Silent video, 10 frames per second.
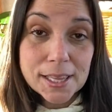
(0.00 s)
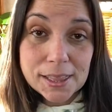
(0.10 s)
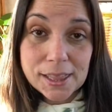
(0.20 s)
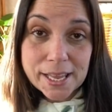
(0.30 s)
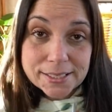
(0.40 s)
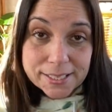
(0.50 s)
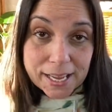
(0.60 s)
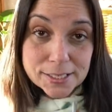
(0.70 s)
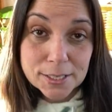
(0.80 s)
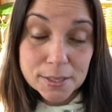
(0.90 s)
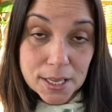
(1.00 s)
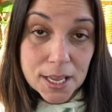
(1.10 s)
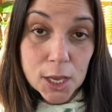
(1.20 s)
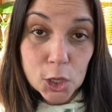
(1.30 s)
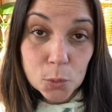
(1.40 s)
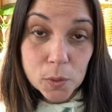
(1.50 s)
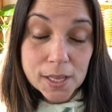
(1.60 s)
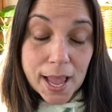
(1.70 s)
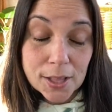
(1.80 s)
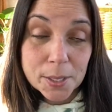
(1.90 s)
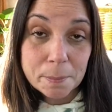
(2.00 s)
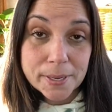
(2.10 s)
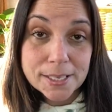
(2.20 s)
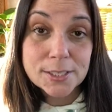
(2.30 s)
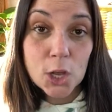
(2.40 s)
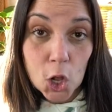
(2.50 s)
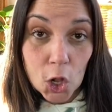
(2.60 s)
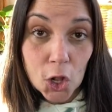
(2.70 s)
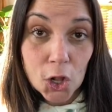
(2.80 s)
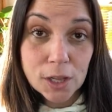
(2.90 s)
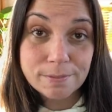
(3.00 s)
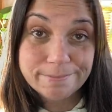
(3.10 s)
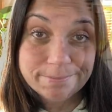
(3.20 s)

Let's get to the Goodwill Outlet Bins haul.